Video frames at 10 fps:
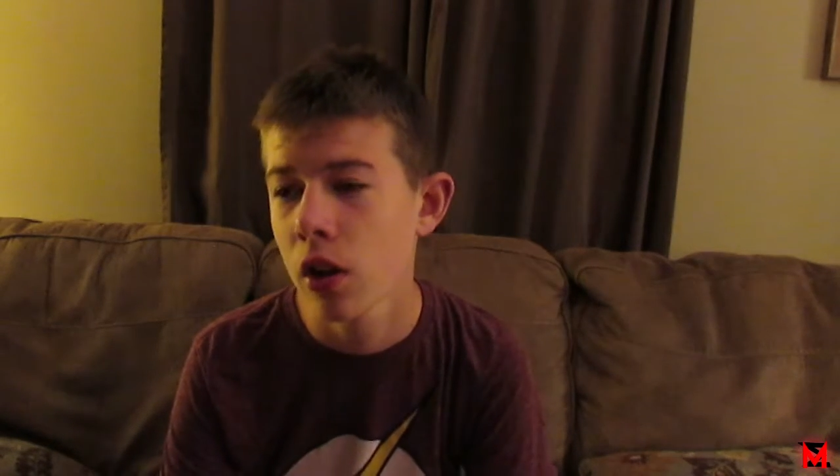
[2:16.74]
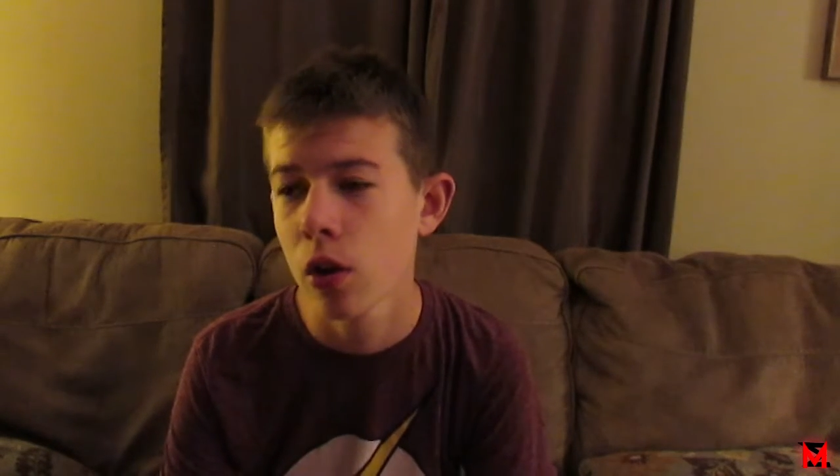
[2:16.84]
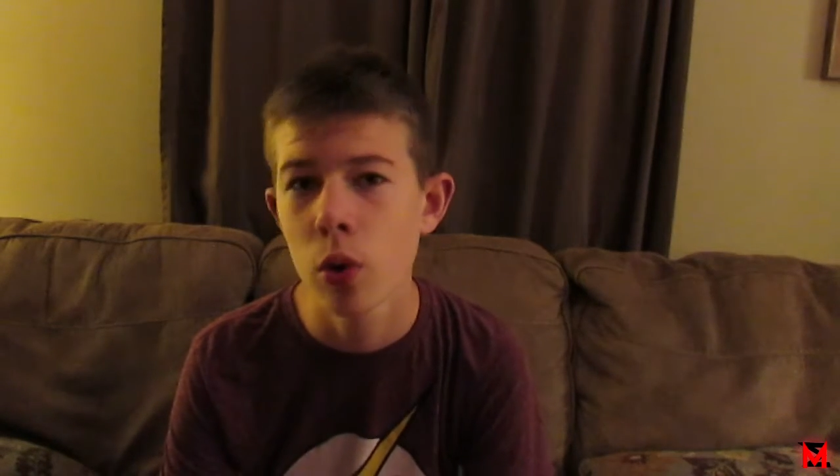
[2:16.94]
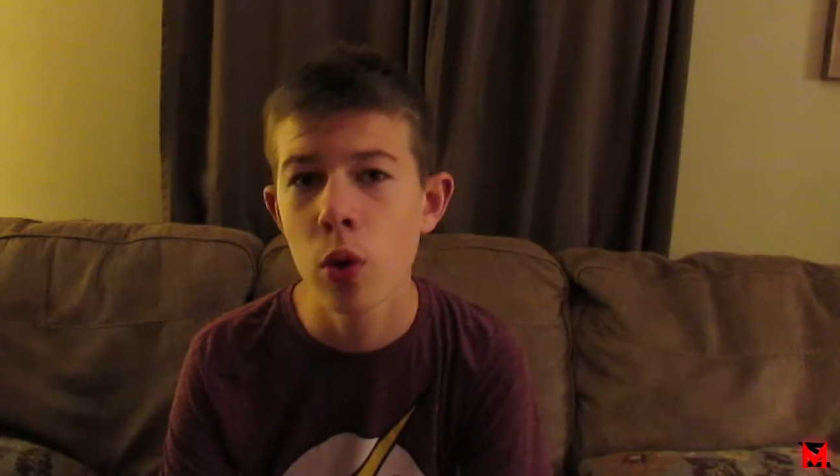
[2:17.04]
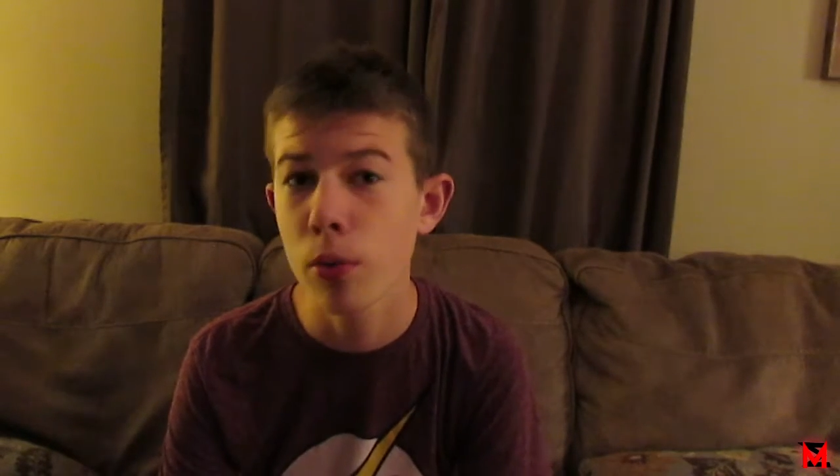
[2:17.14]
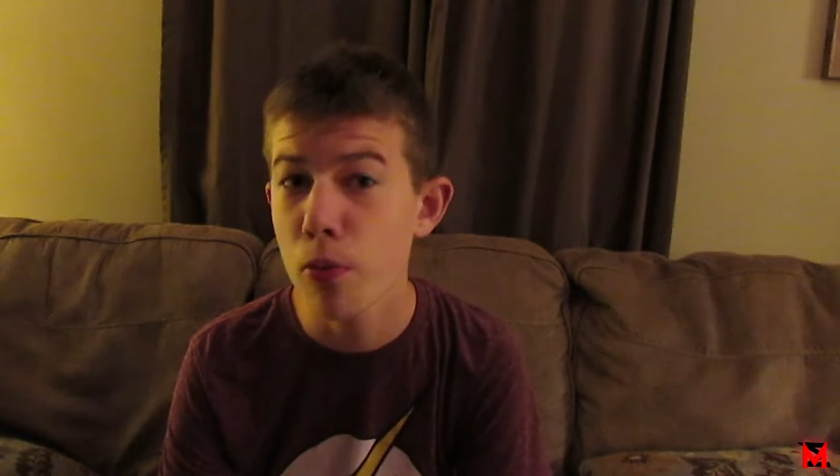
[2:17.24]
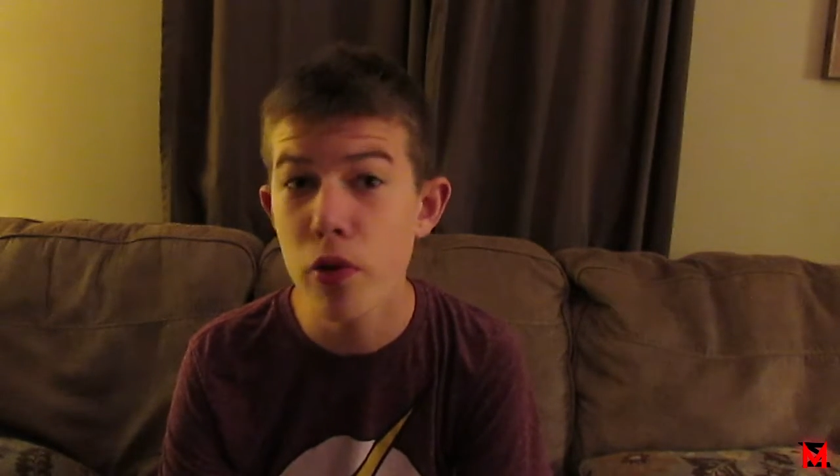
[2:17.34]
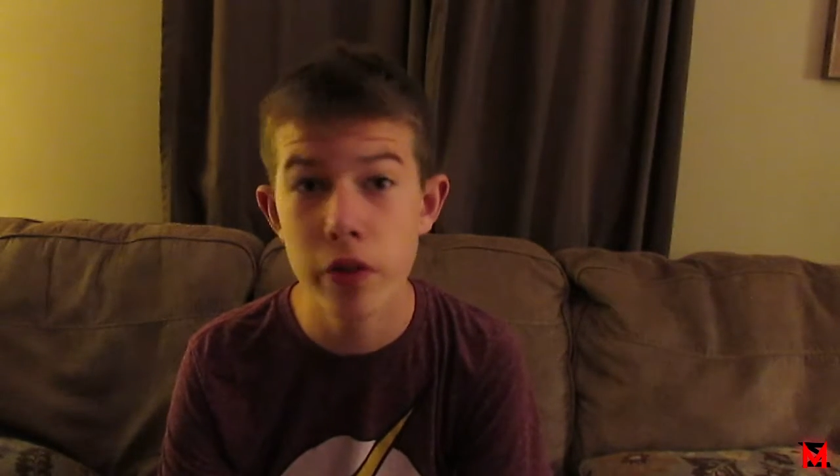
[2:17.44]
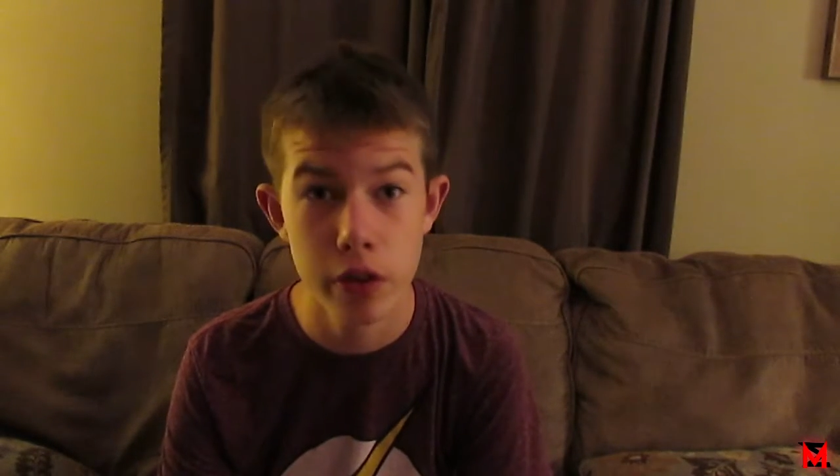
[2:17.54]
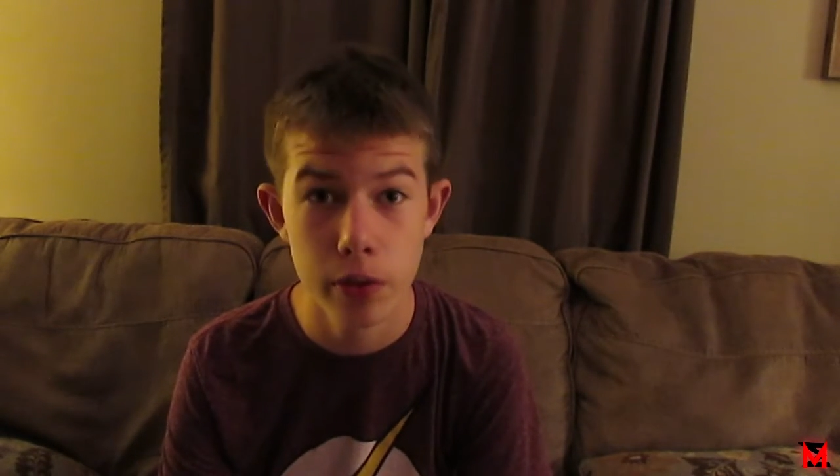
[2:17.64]
Or
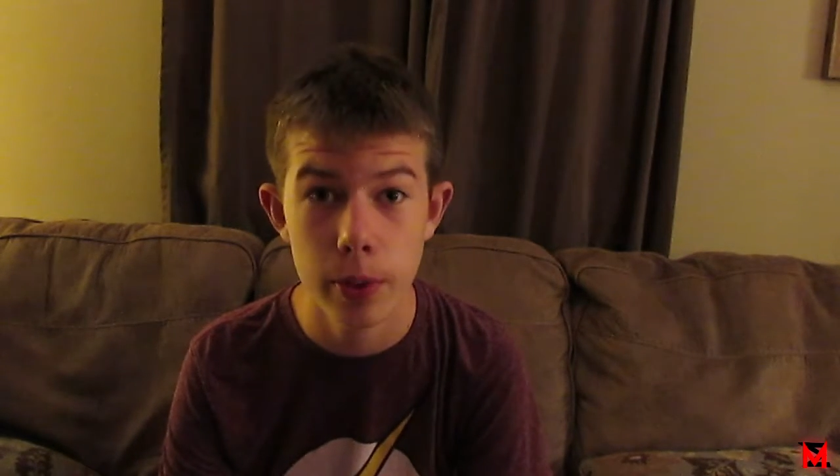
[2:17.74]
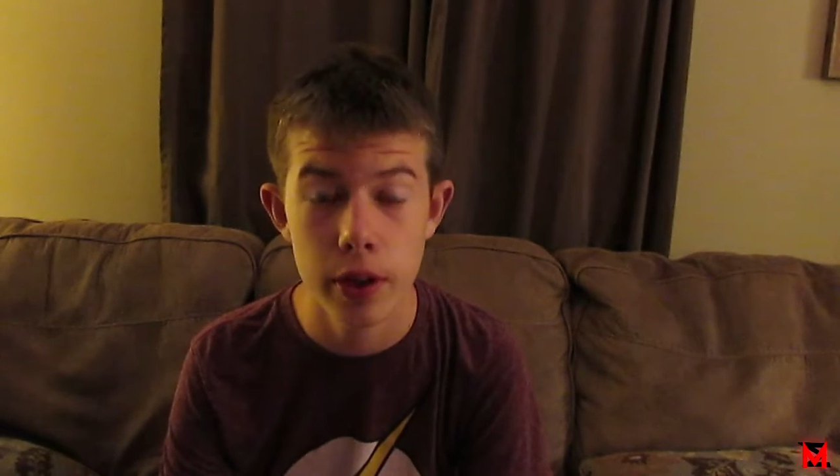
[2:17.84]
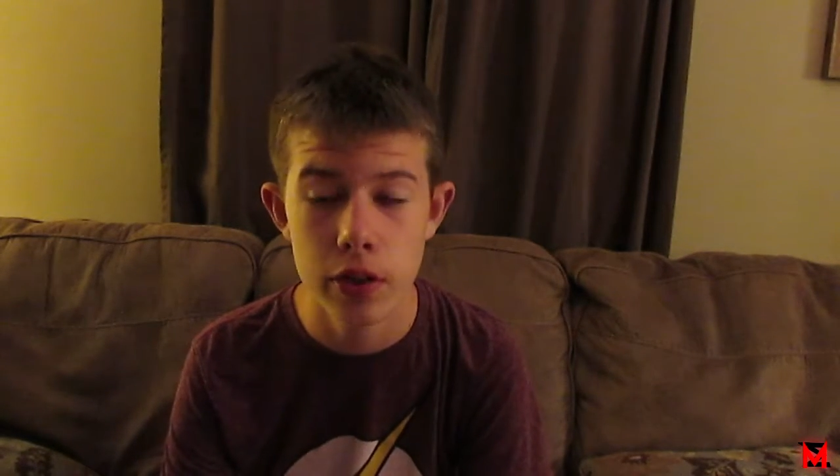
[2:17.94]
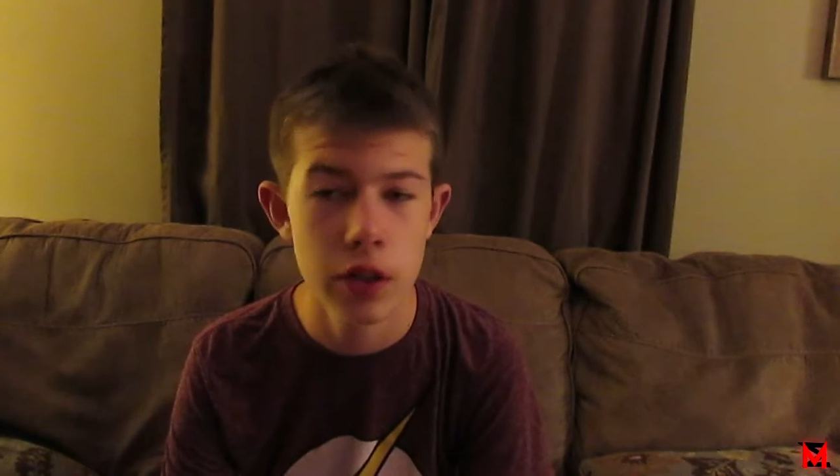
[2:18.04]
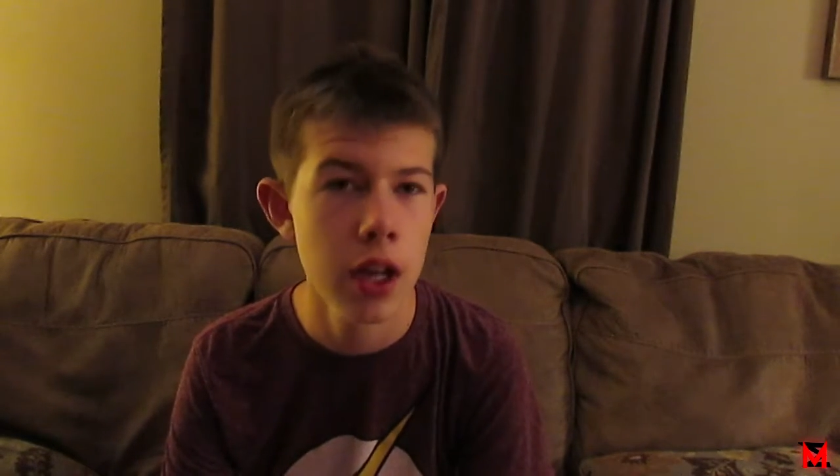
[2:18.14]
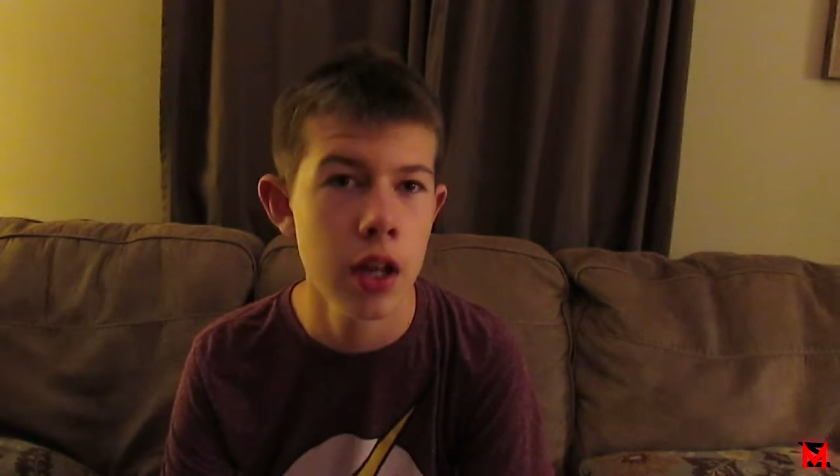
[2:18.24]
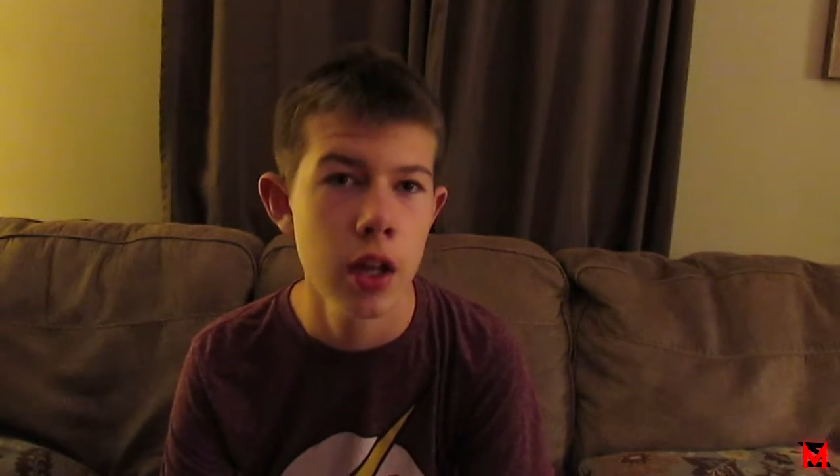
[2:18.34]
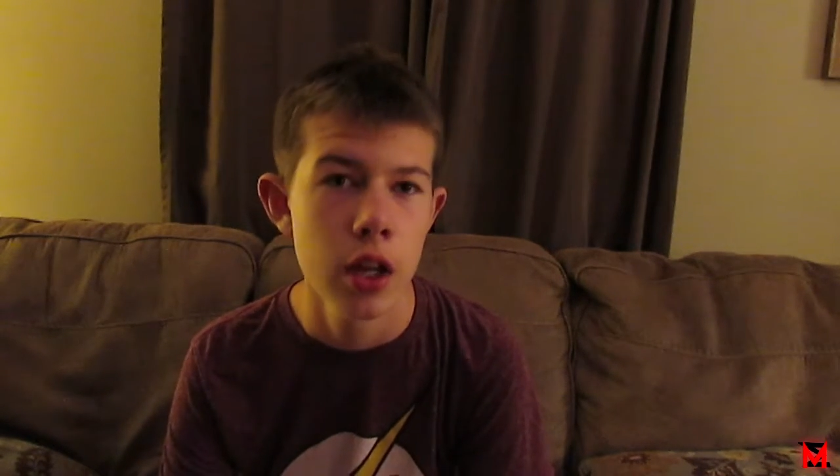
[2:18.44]
more than twice, okay?